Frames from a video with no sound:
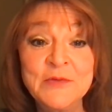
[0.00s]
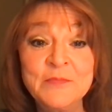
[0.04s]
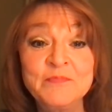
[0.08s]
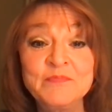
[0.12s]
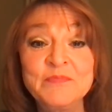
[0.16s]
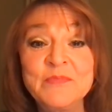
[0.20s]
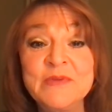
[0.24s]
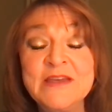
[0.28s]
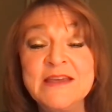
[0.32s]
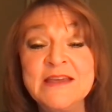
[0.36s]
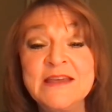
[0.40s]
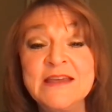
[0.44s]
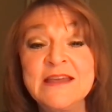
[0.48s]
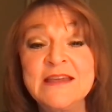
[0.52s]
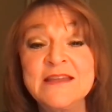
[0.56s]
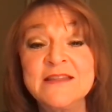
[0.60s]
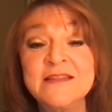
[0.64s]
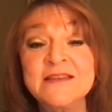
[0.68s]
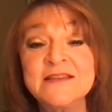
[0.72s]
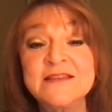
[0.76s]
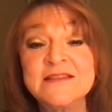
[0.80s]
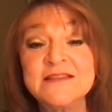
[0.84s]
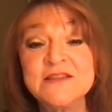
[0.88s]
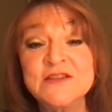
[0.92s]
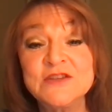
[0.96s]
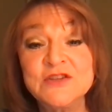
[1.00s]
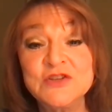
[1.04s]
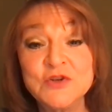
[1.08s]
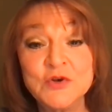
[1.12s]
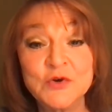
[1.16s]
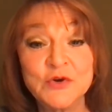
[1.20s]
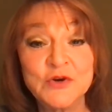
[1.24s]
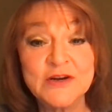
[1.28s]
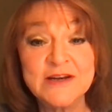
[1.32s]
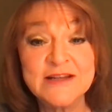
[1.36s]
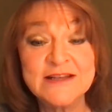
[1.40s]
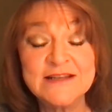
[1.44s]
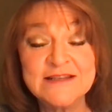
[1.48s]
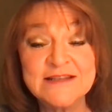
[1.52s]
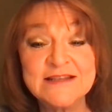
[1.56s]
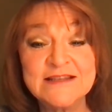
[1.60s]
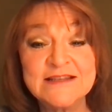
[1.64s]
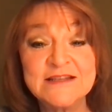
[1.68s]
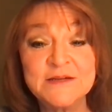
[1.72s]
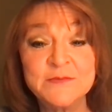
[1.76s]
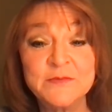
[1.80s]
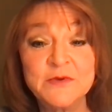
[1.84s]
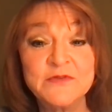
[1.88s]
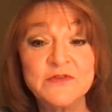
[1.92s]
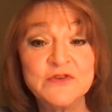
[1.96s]
being in the seniority
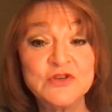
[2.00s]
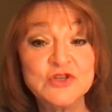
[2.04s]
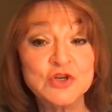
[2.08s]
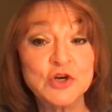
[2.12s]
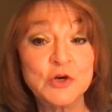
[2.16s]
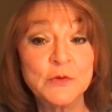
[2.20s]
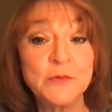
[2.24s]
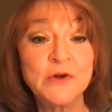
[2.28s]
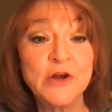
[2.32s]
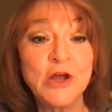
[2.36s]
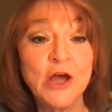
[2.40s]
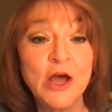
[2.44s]
system of a German